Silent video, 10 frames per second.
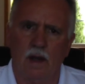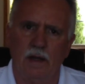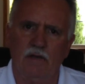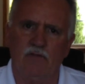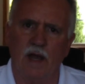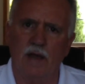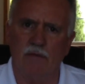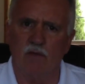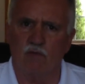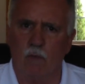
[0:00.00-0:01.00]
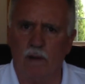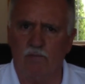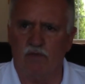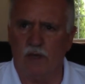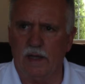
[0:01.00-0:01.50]
I designed this
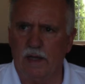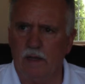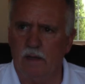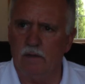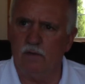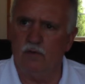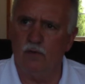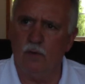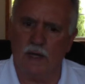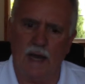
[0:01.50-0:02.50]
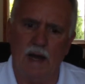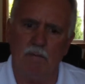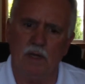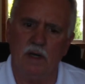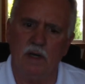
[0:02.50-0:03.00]
website to
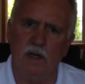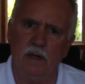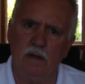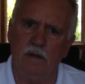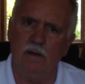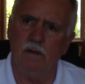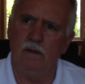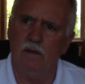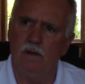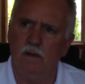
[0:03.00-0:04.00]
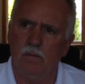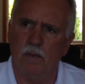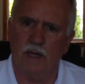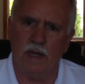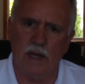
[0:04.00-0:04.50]
accommodate
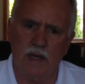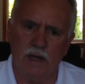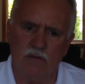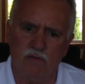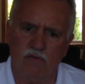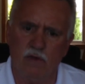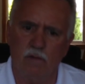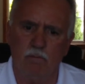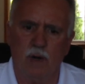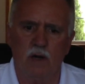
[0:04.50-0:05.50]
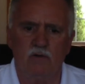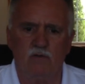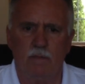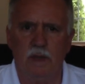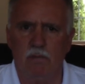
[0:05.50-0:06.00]
mechanics and parts
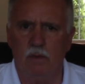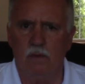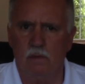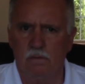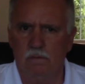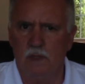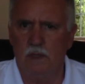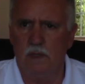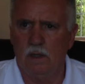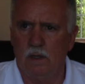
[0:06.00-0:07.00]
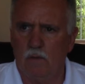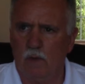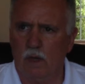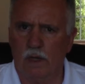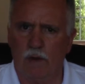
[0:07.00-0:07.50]
people
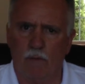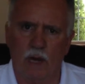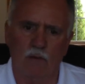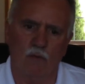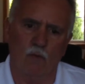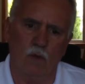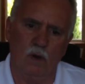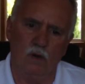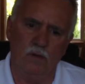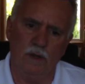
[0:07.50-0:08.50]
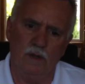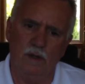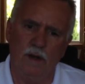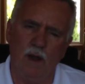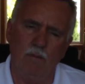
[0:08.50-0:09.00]
really around the world
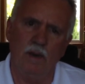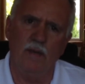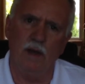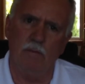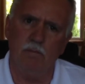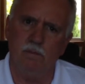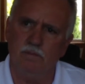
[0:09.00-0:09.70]
in helping them